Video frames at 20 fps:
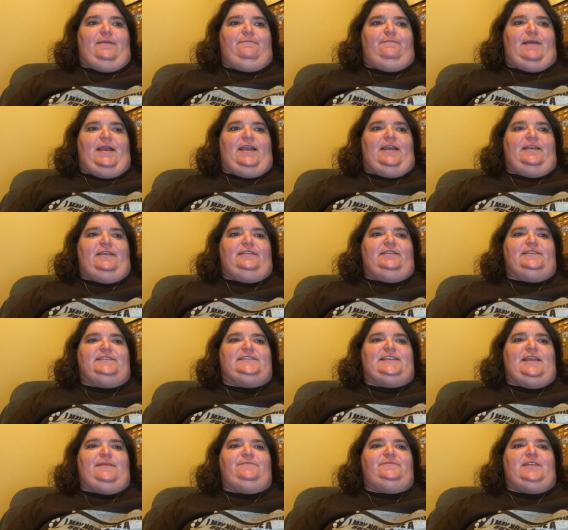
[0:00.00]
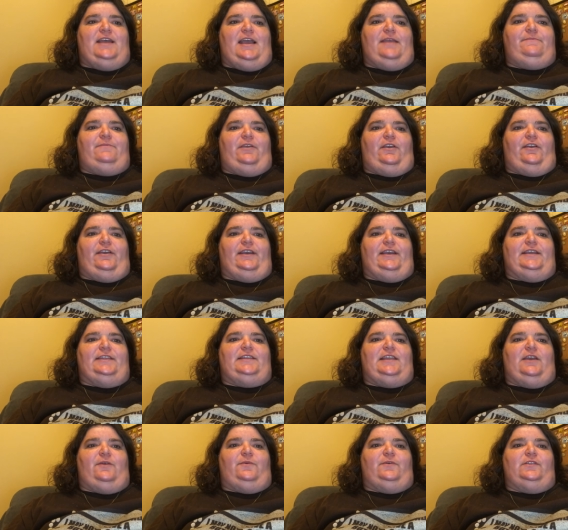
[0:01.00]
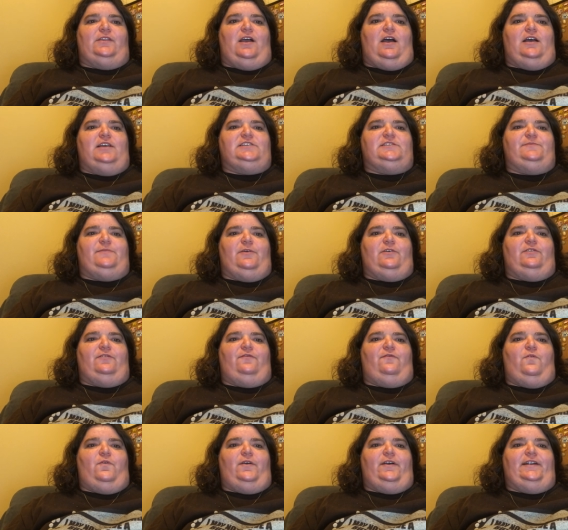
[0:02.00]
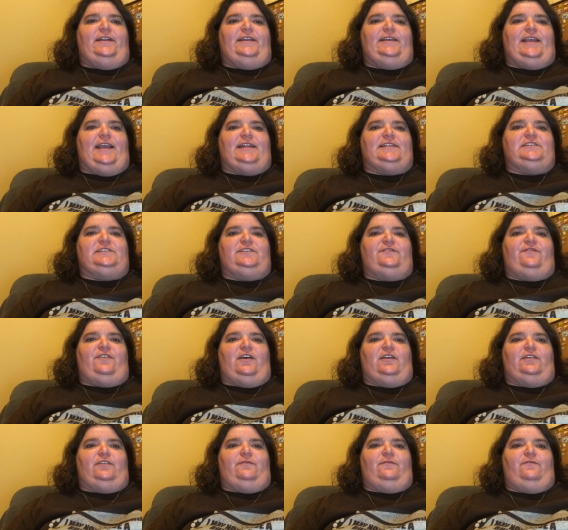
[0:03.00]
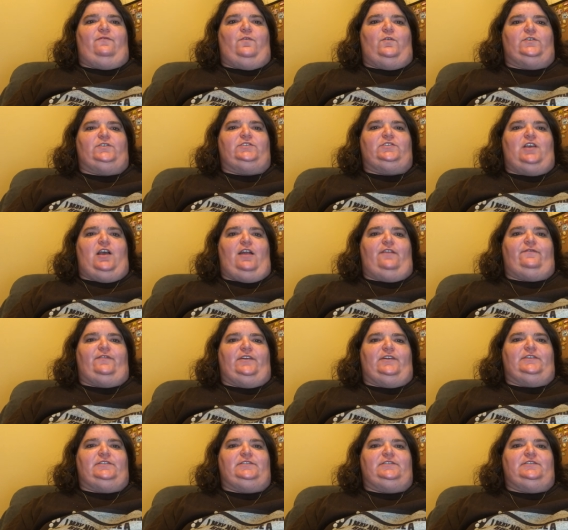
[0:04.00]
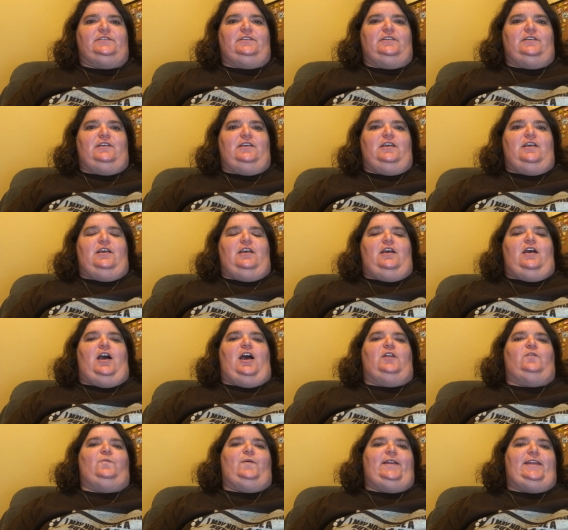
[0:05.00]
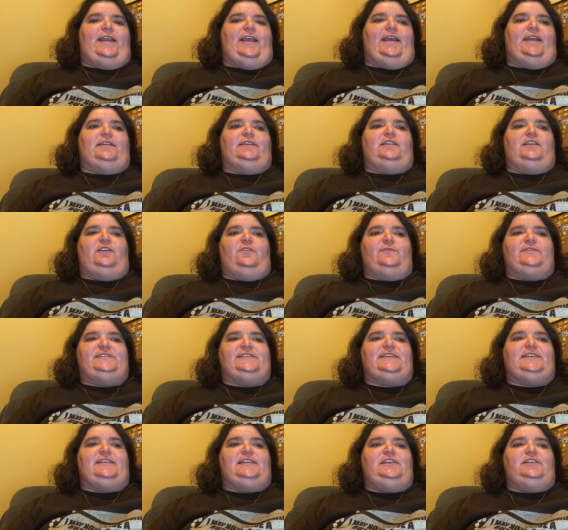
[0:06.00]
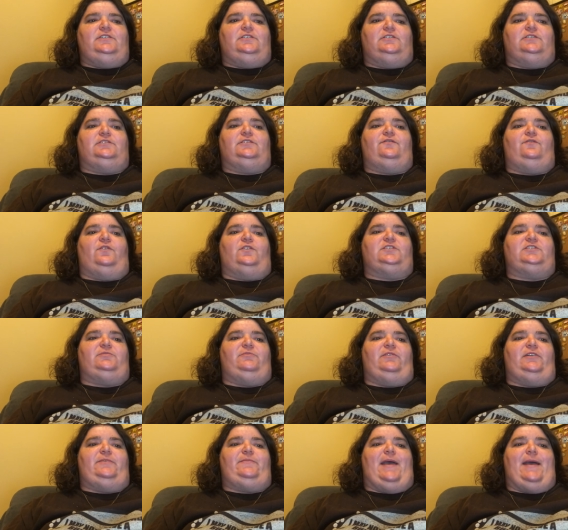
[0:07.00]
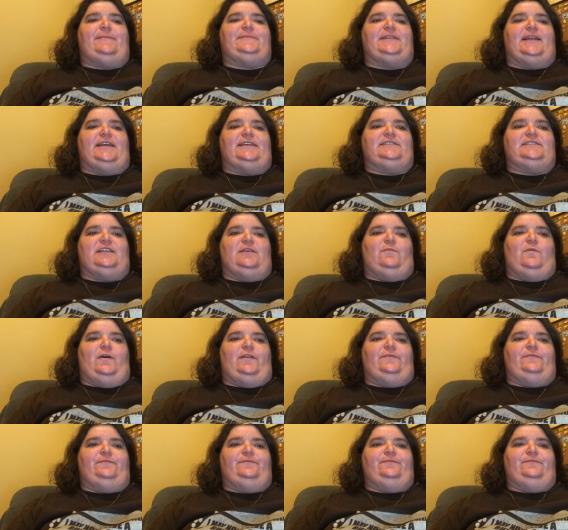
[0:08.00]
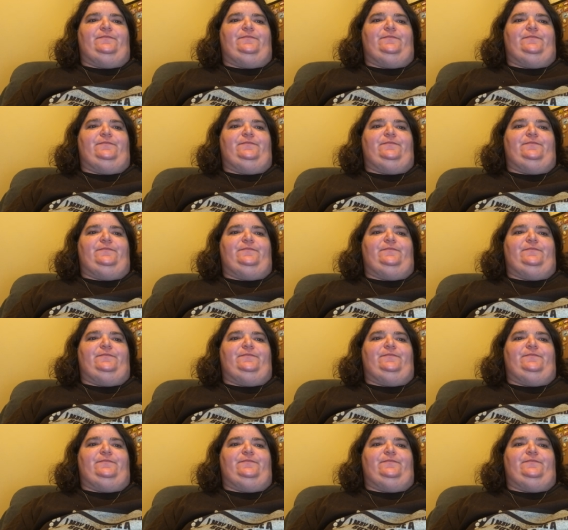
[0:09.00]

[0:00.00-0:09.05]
By the same time period, there were laws both for and against forced converts. On one hand, it was illegal to forcibly baptize someone.